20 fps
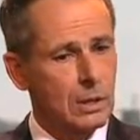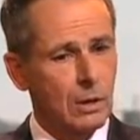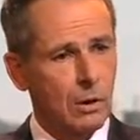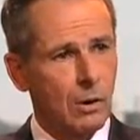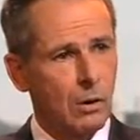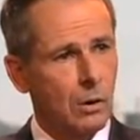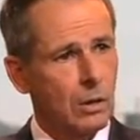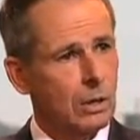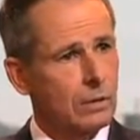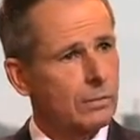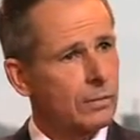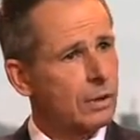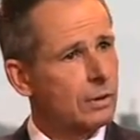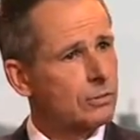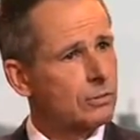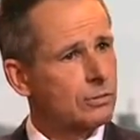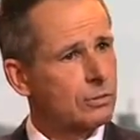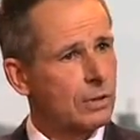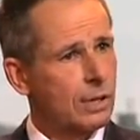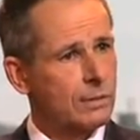All of
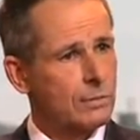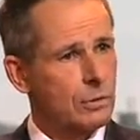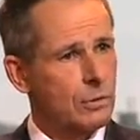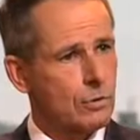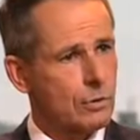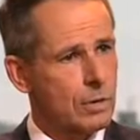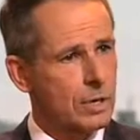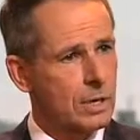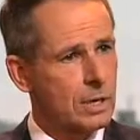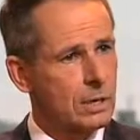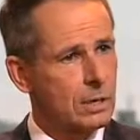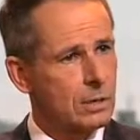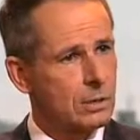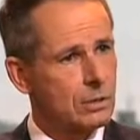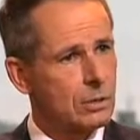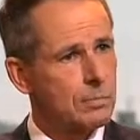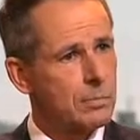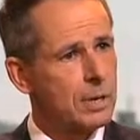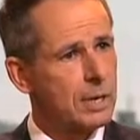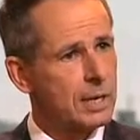us have agreed
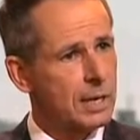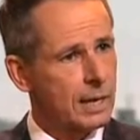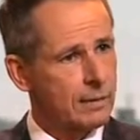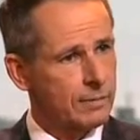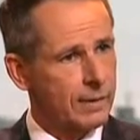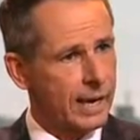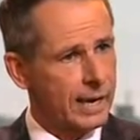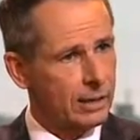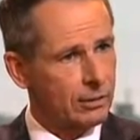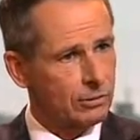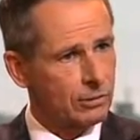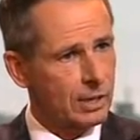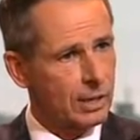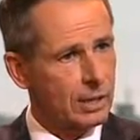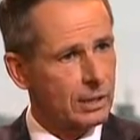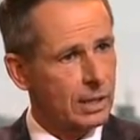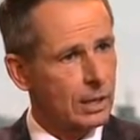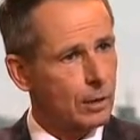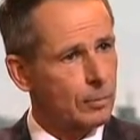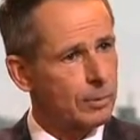to be in
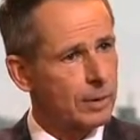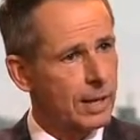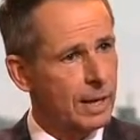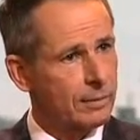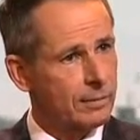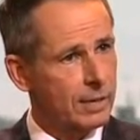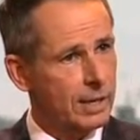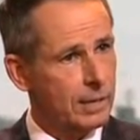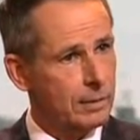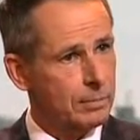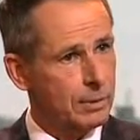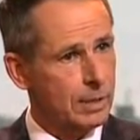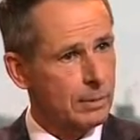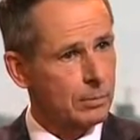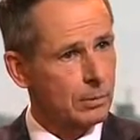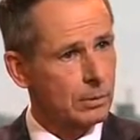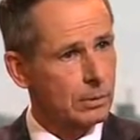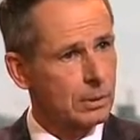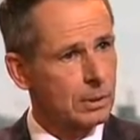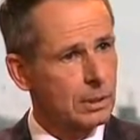Afghanistan to help the Afghan
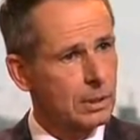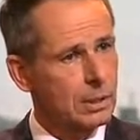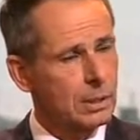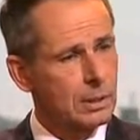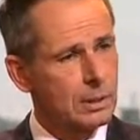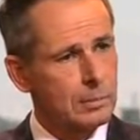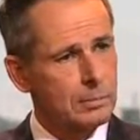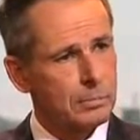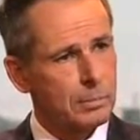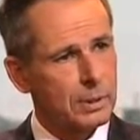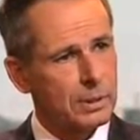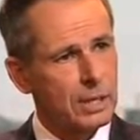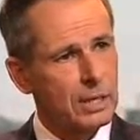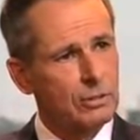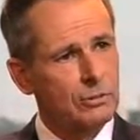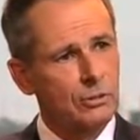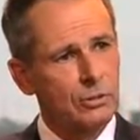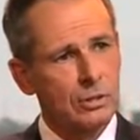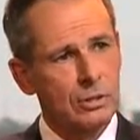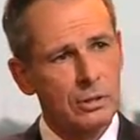people, but
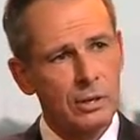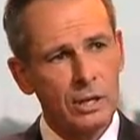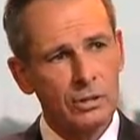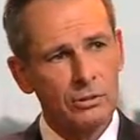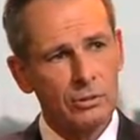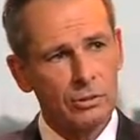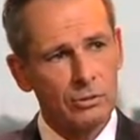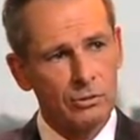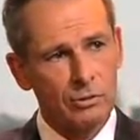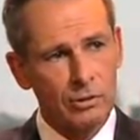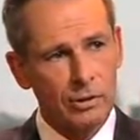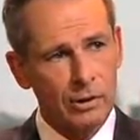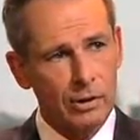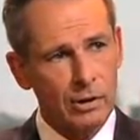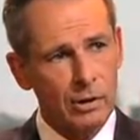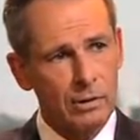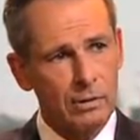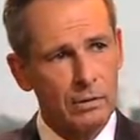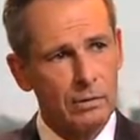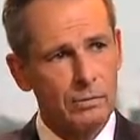each nation is
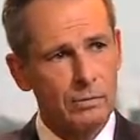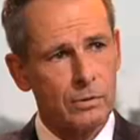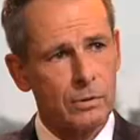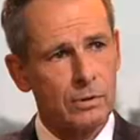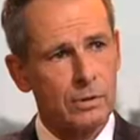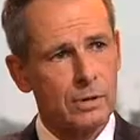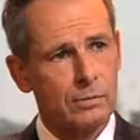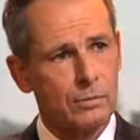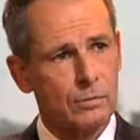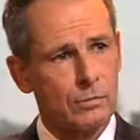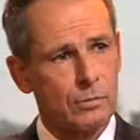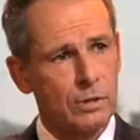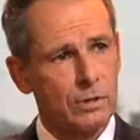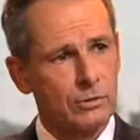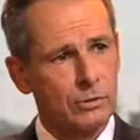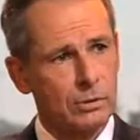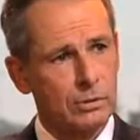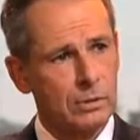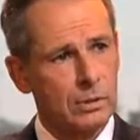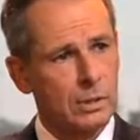there for a different
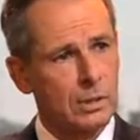reason.